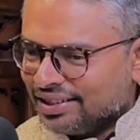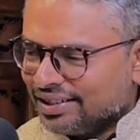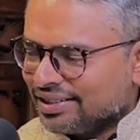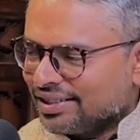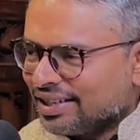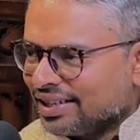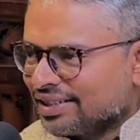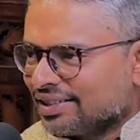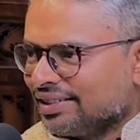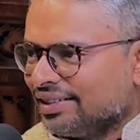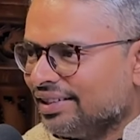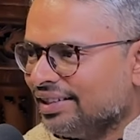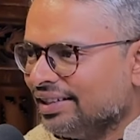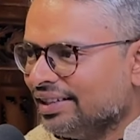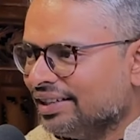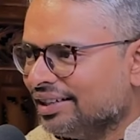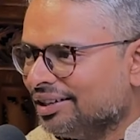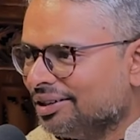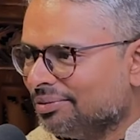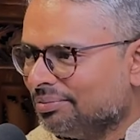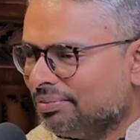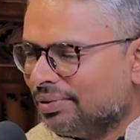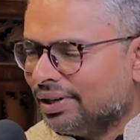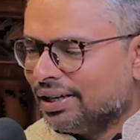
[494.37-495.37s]
It is actually
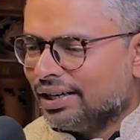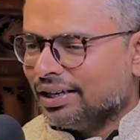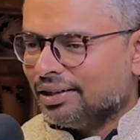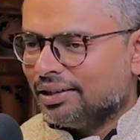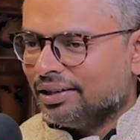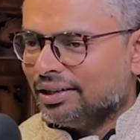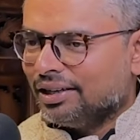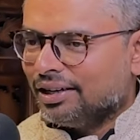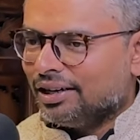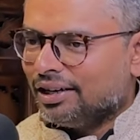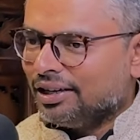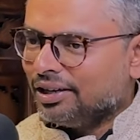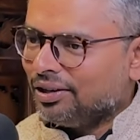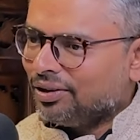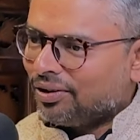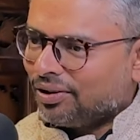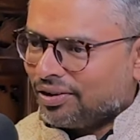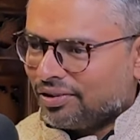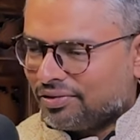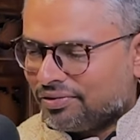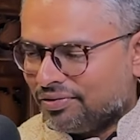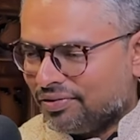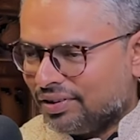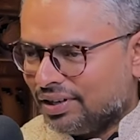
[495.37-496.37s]
a
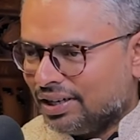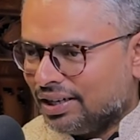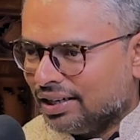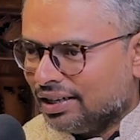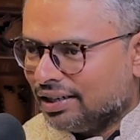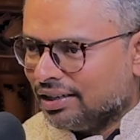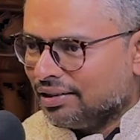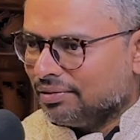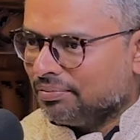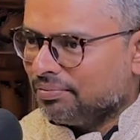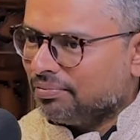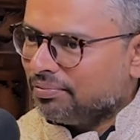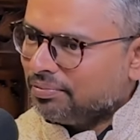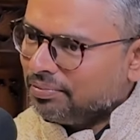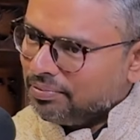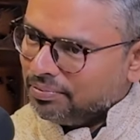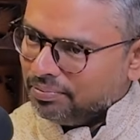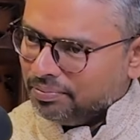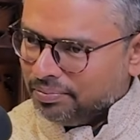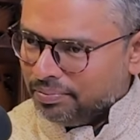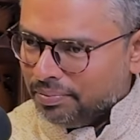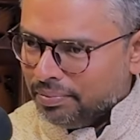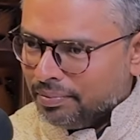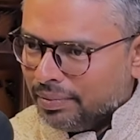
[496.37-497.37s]
lot of
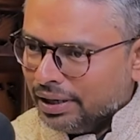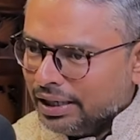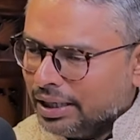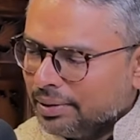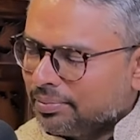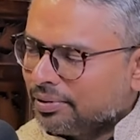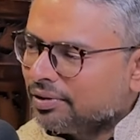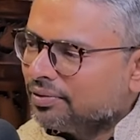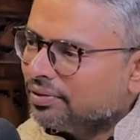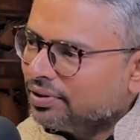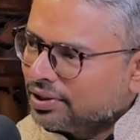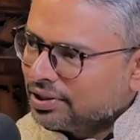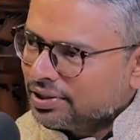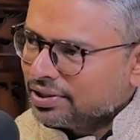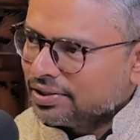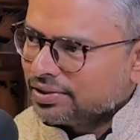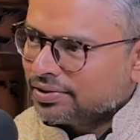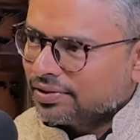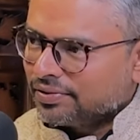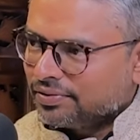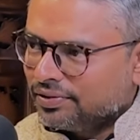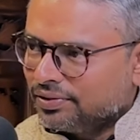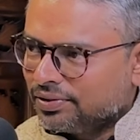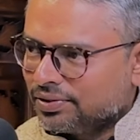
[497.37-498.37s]
multiple
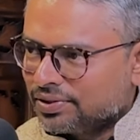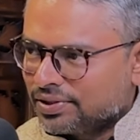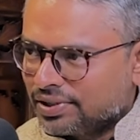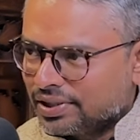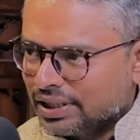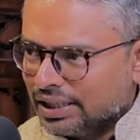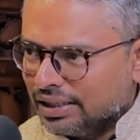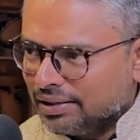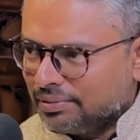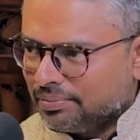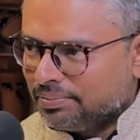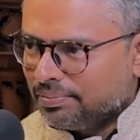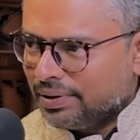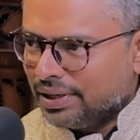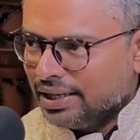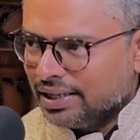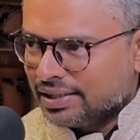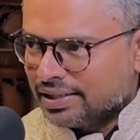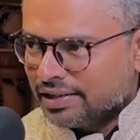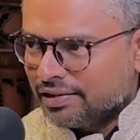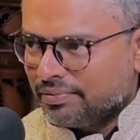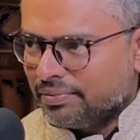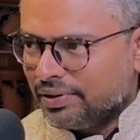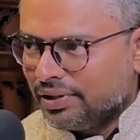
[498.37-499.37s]
versions of those
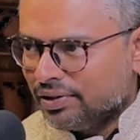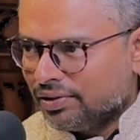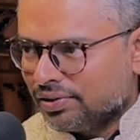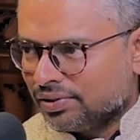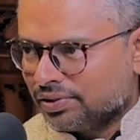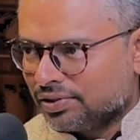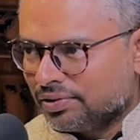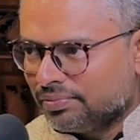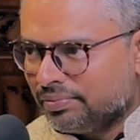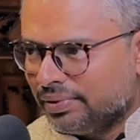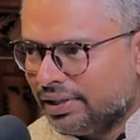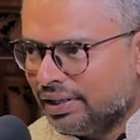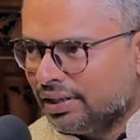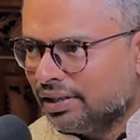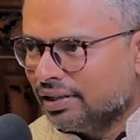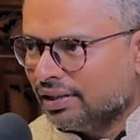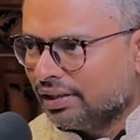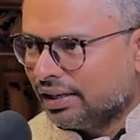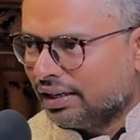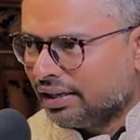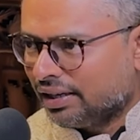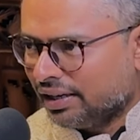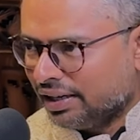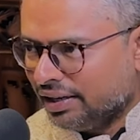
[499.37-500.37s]
plays have been
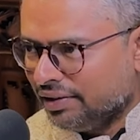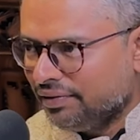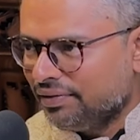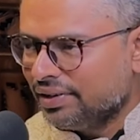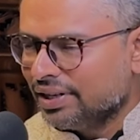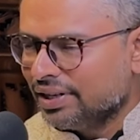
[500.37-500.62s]
retrieved.